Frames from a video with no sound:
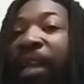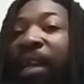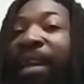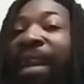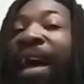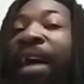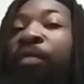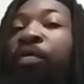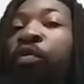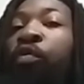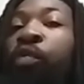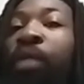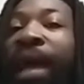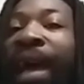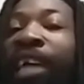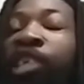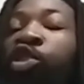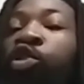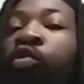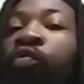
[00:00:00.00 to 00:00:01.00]
Not through
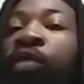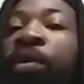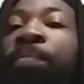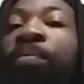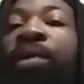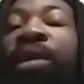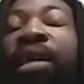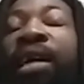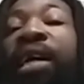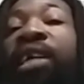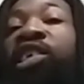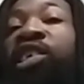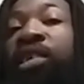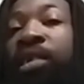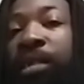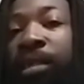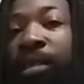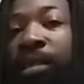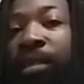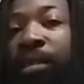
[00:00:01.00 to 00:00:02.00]
natural
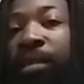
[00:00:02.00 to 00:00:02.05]
reproduction.